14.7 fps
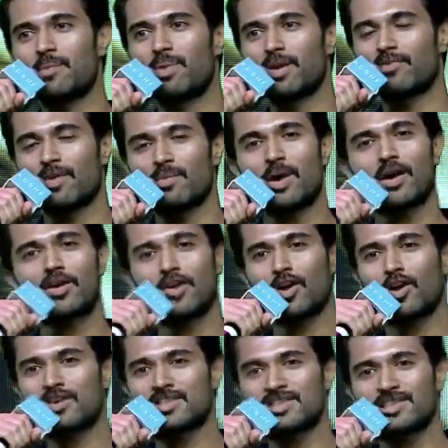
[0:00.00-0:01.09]
people from
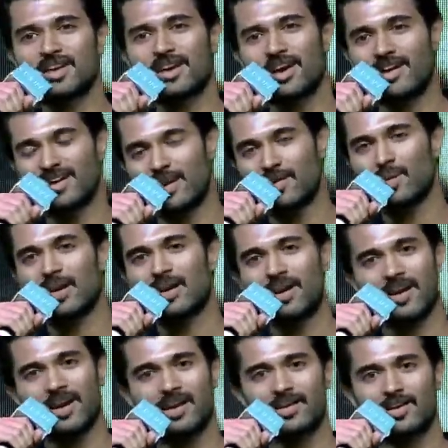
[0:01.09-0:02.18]
across the country will
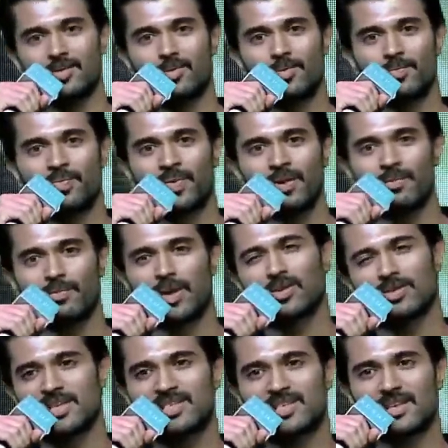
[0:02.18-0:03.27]
connect to
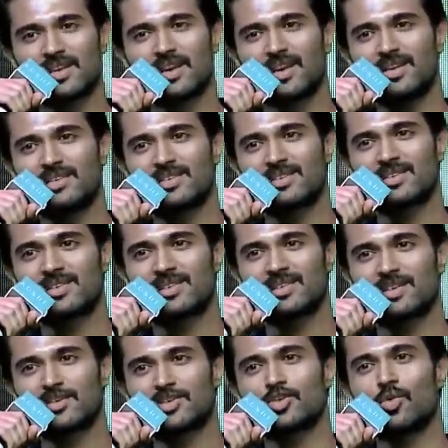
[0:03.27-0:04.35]
because it's, it's
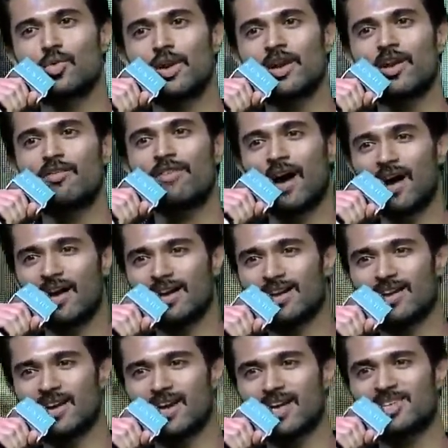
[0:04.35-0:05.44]
the story of our
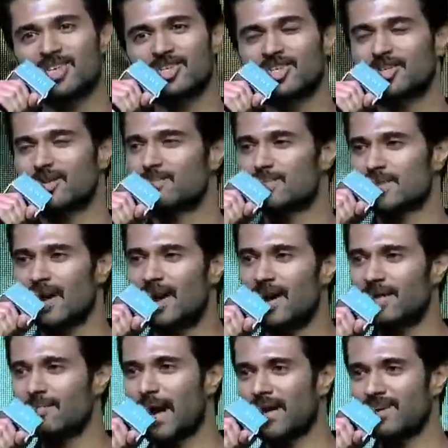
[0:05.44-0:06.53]
relationships,
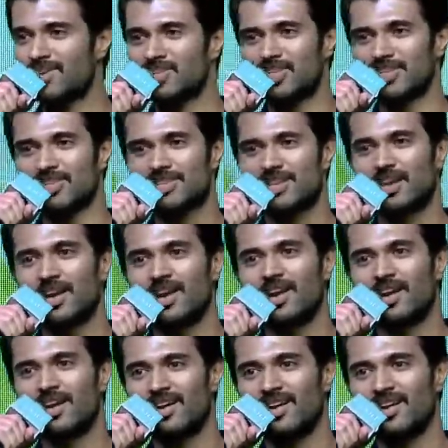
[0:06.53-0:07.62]
our marriages,
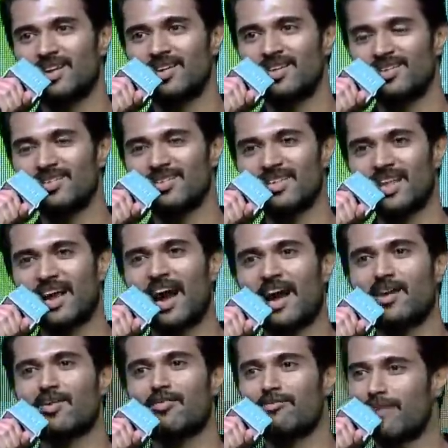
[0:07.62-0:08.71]
uh, the
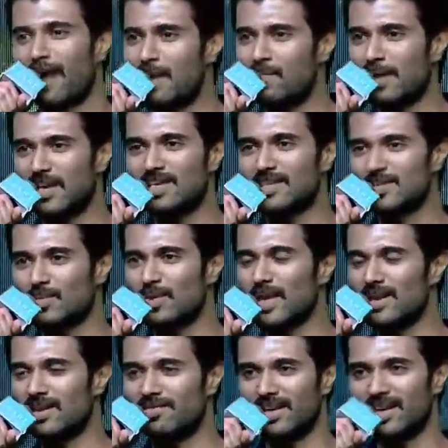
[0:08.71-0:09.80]
kind of families
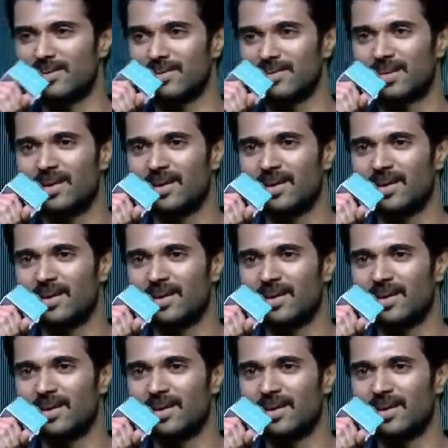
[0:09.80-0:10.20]
we live in.